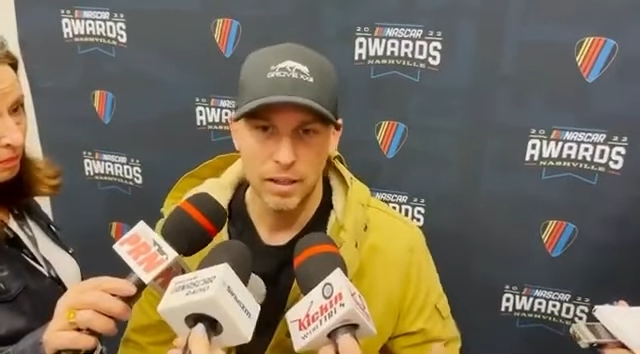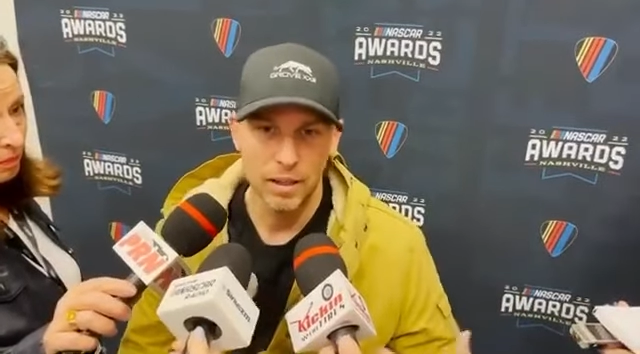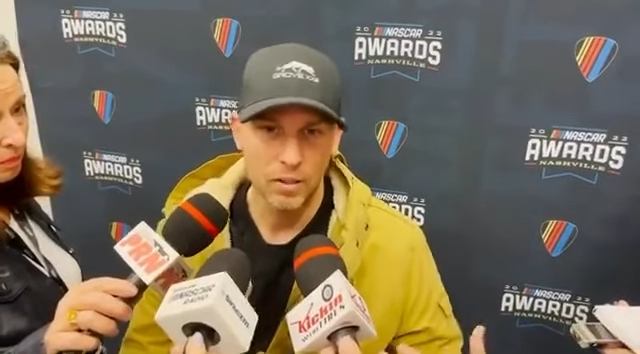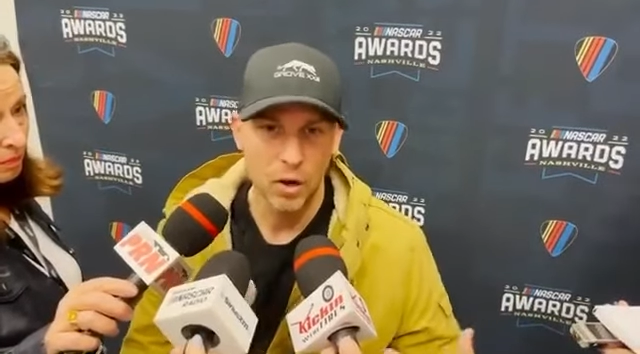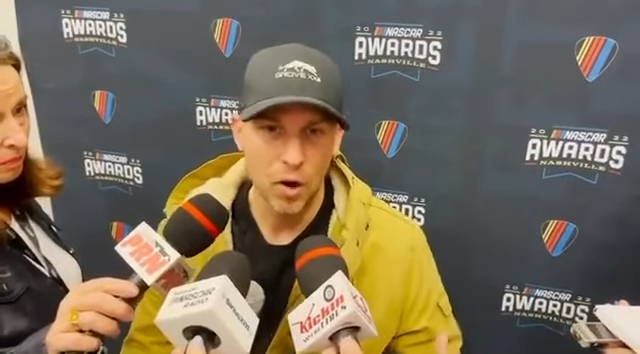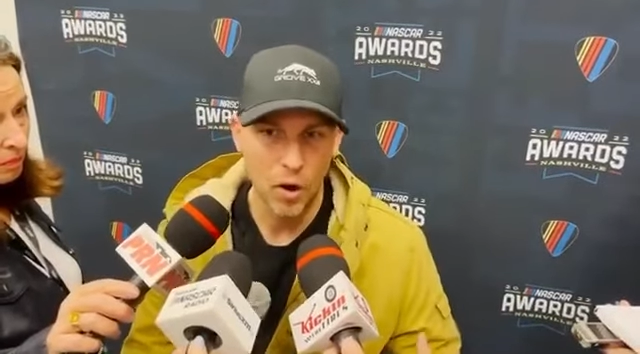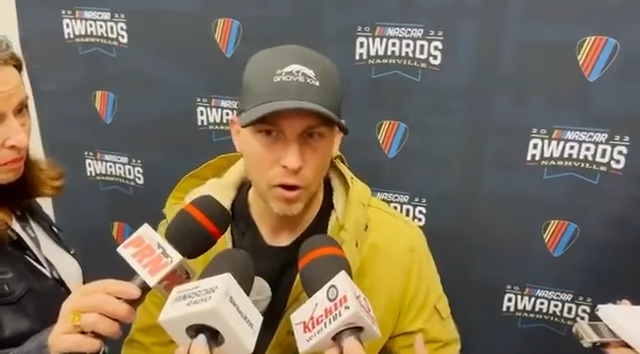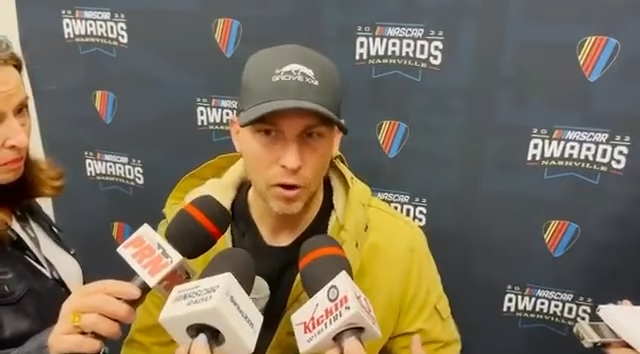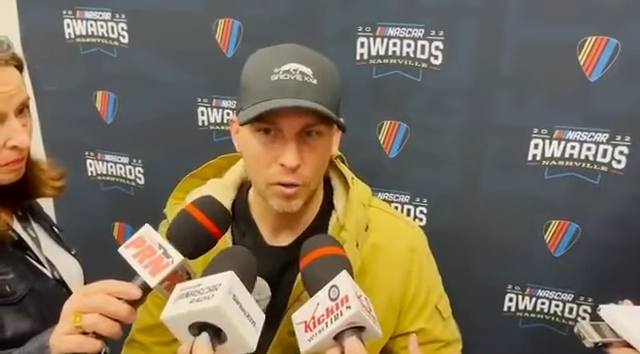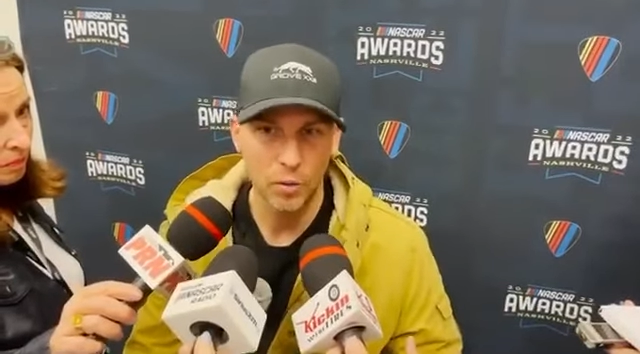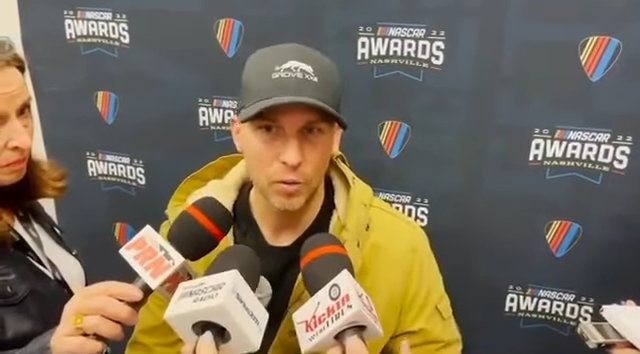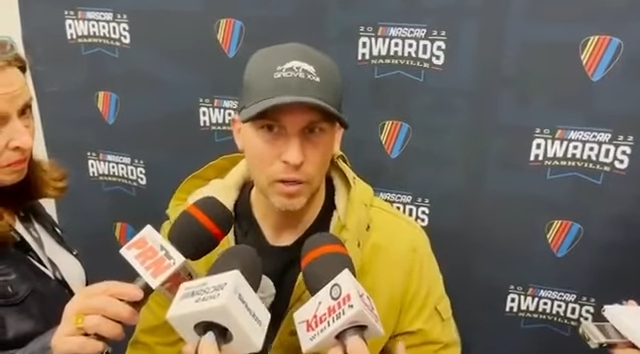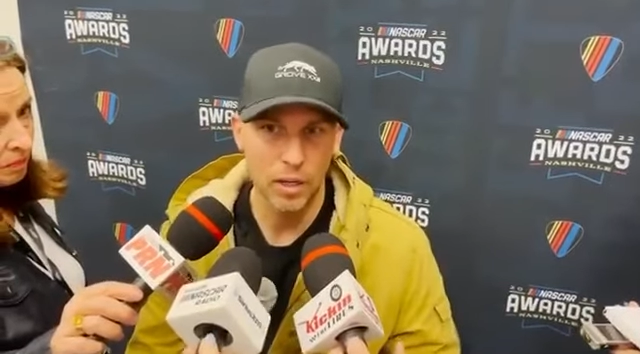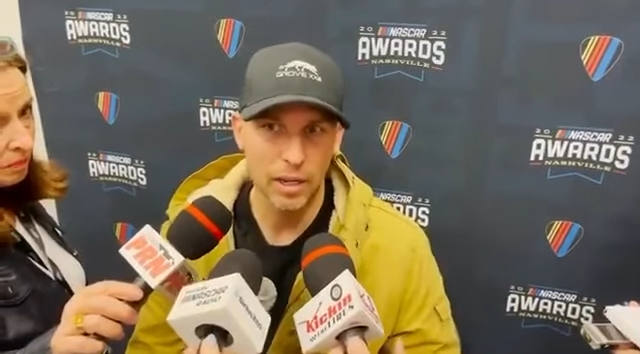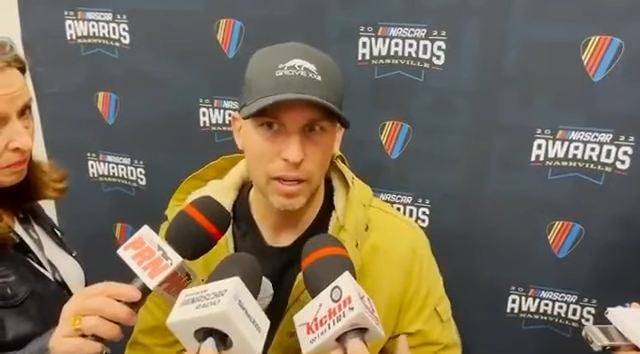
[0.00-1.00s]
it's hard to
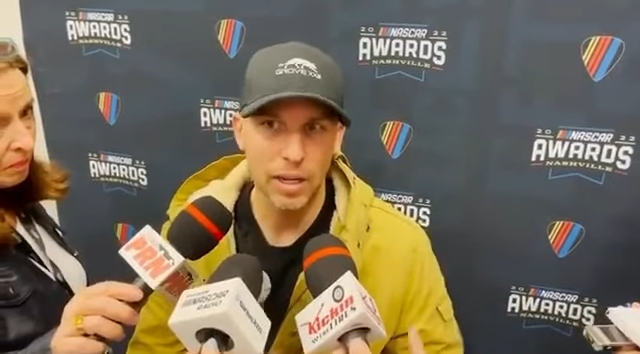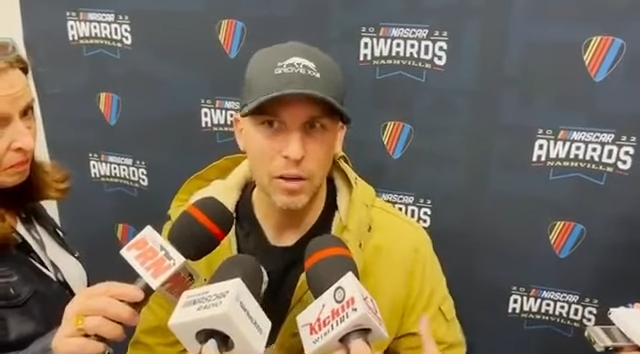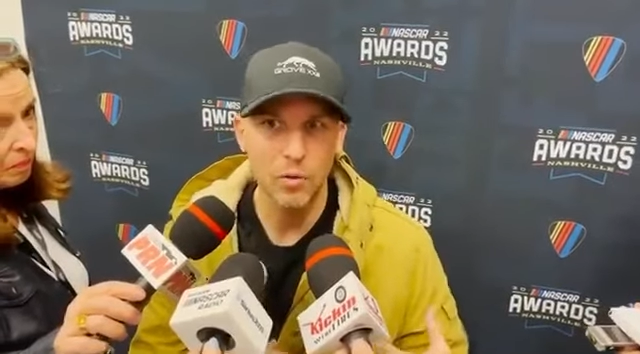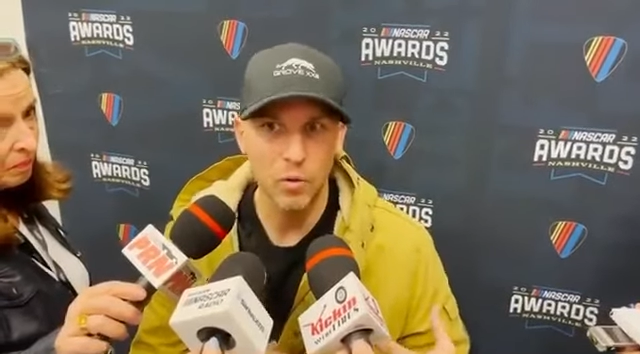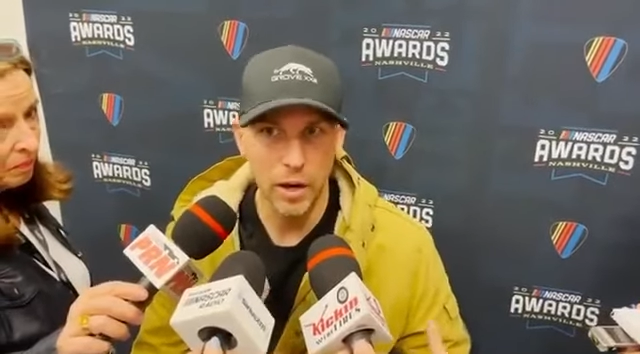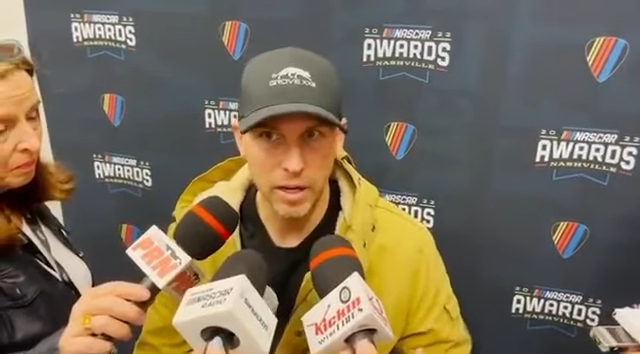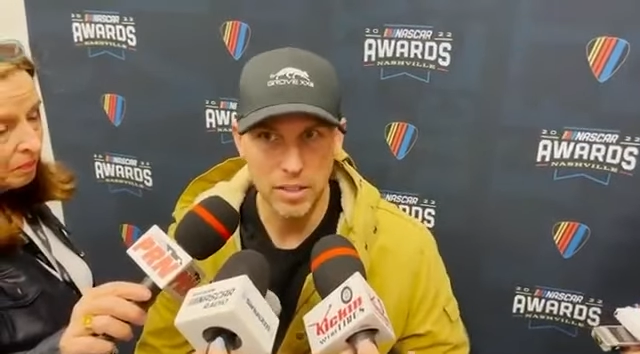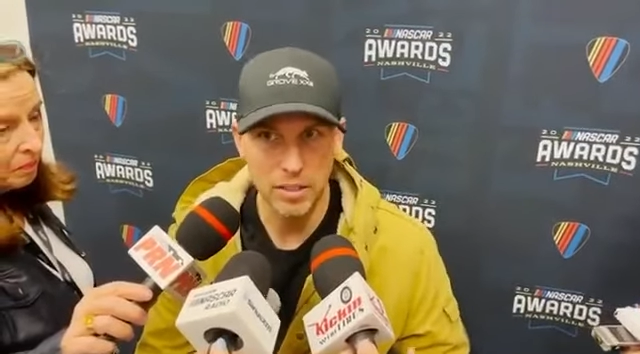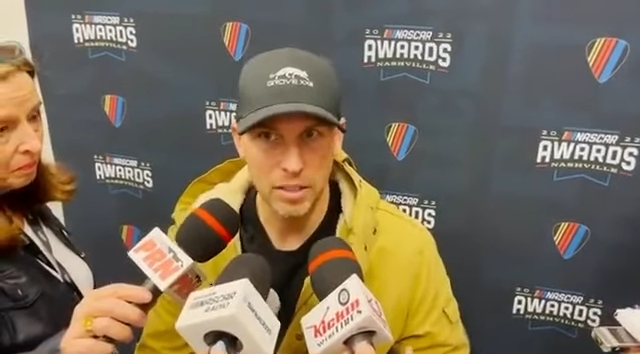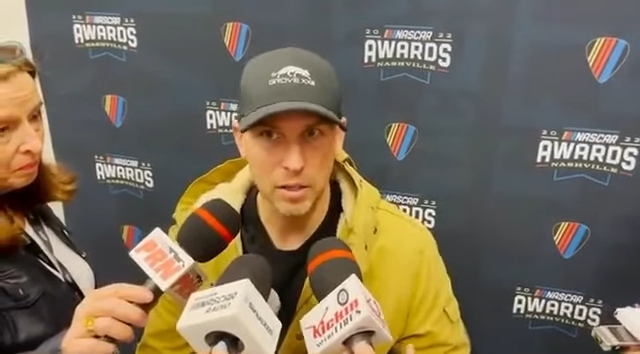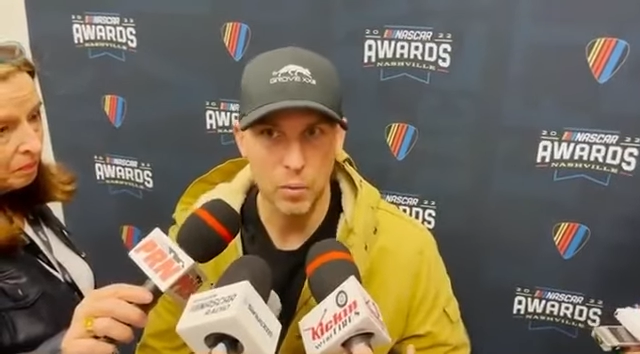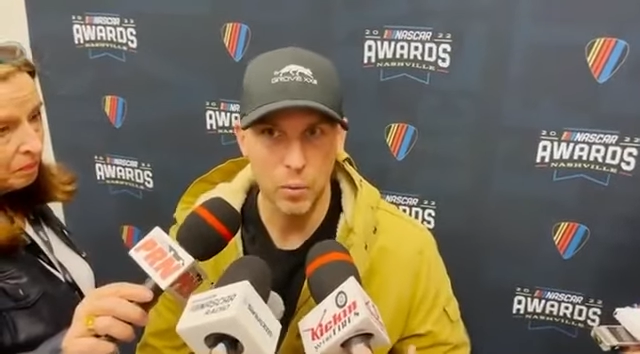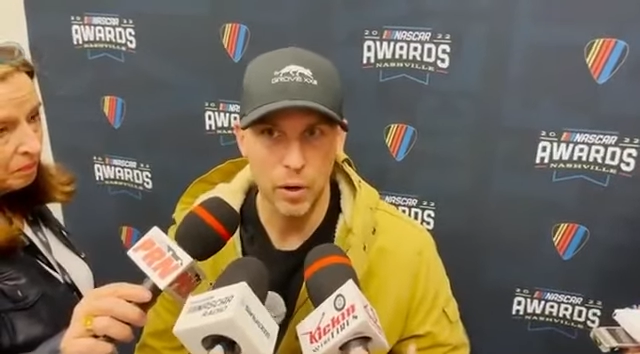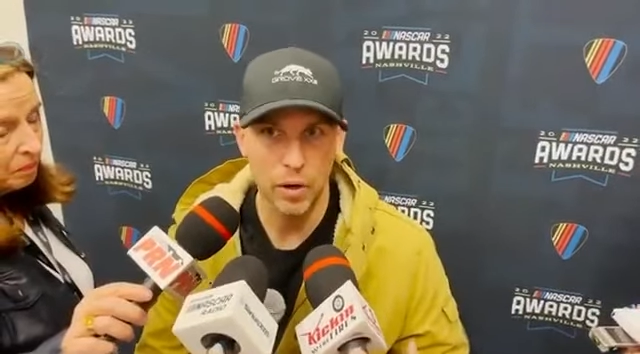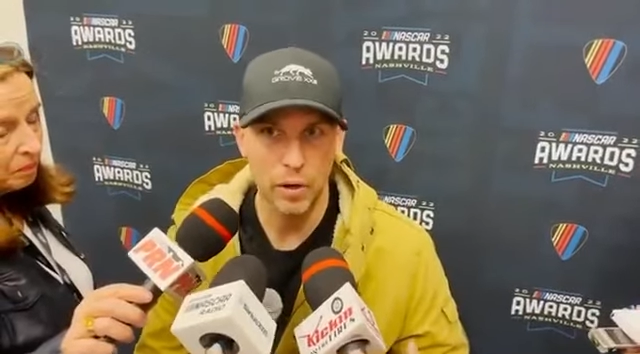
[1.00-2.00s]
really in
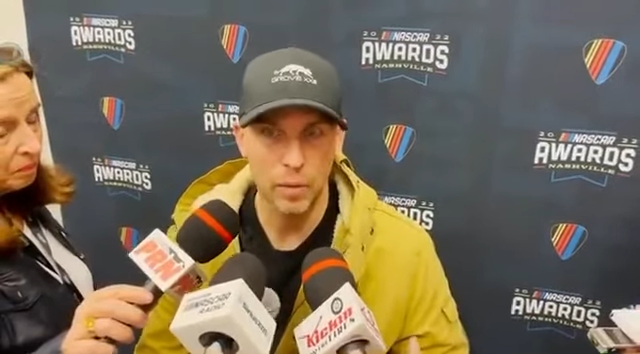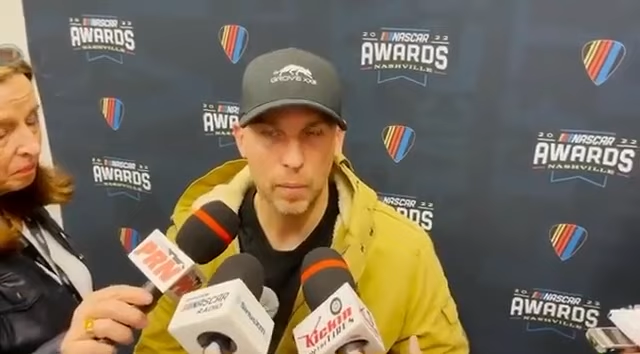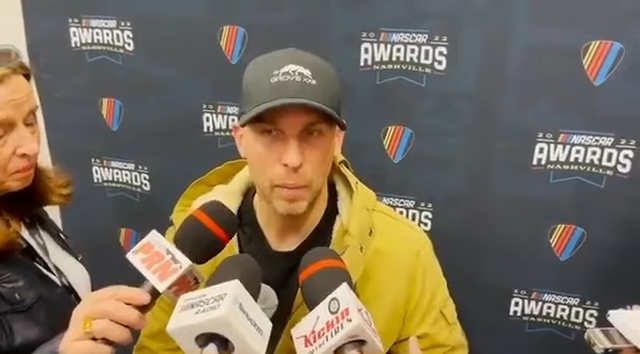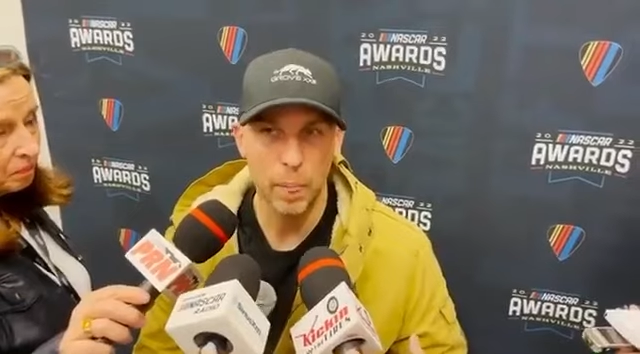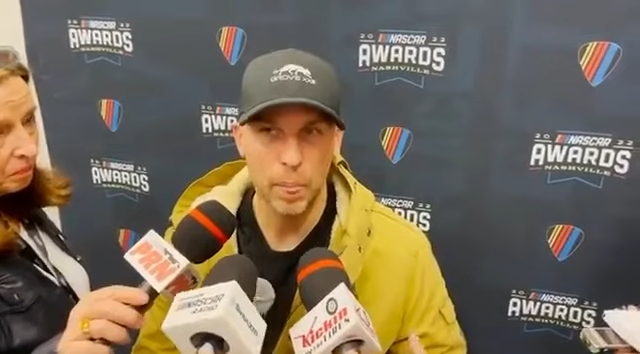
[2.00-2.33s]
racing where